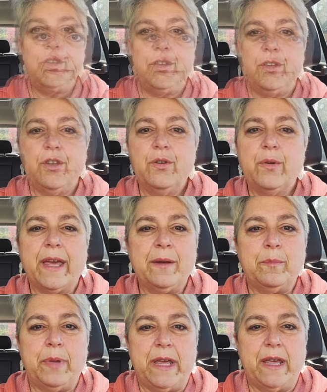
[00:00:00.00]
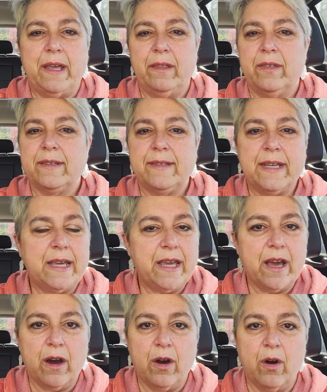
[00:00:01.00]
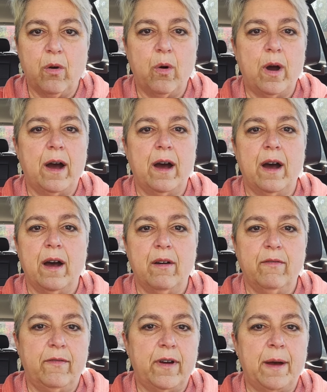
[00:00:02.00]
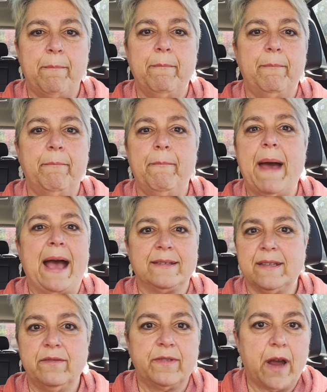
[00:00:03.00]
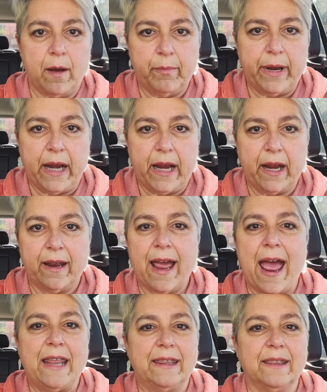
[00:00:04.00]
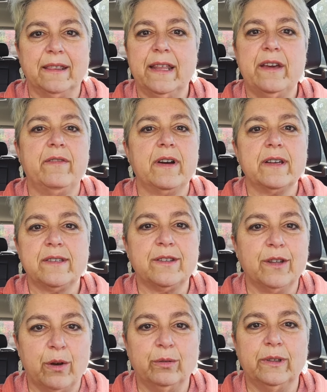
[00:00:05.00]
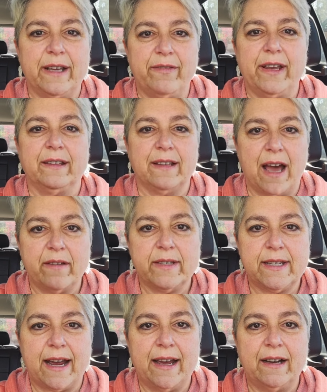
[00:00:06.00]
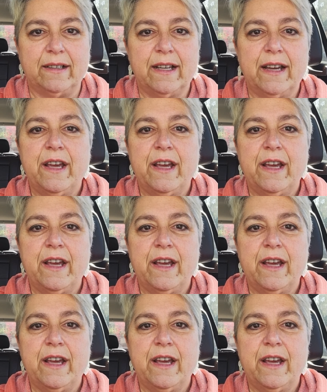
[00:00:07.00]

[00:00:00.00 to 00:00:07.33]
You can be the CEO of a massive company and live a slow living lifestyle.